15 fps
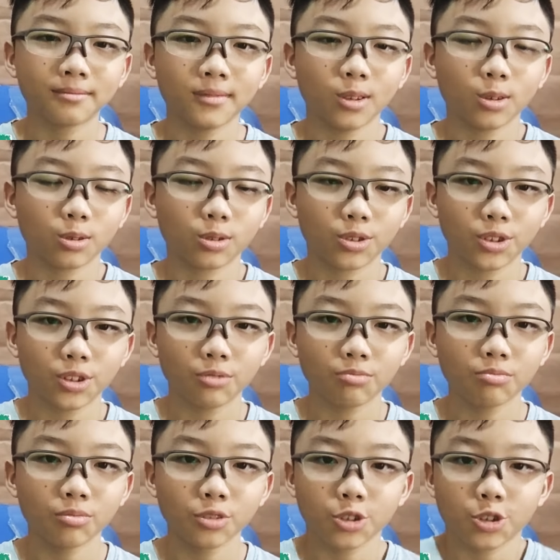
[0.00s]
Look, said,
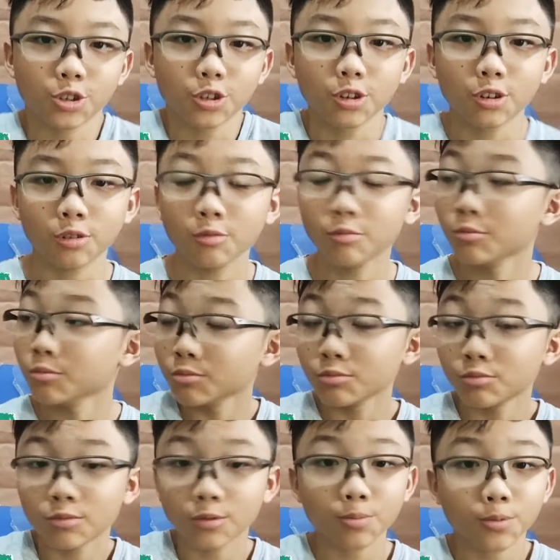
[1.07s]
sure.
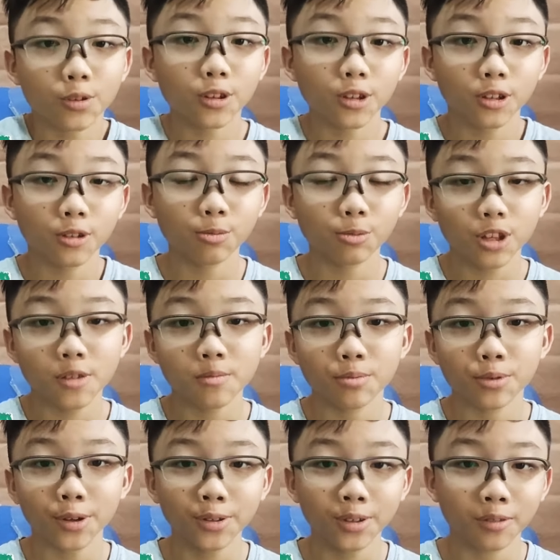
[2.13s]
It's pretty
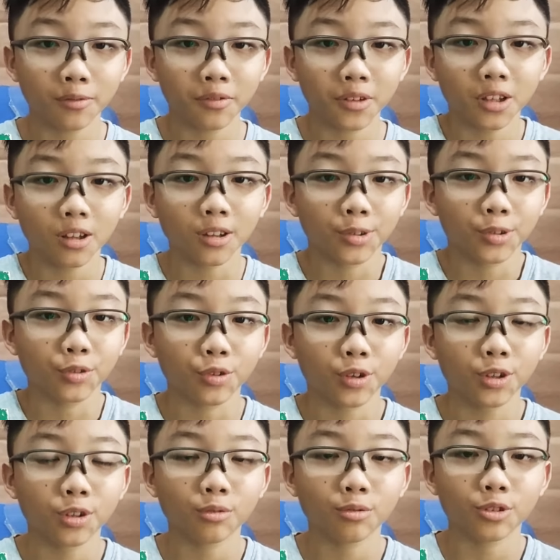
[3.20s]
impressive. Any other
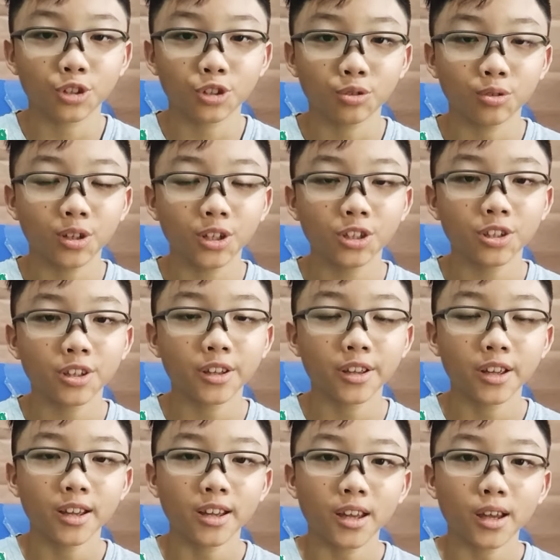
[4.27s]
trick you want to show us?
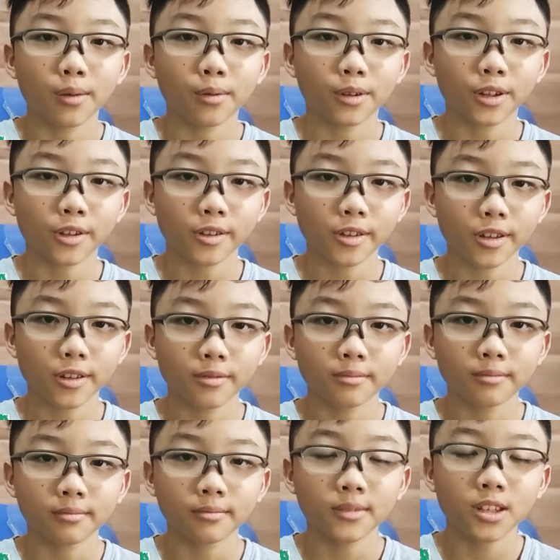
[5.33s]
And to said,
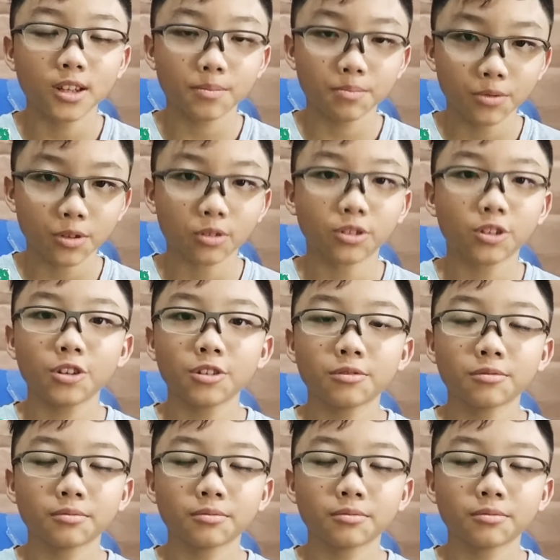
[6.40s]
Yep, doctor.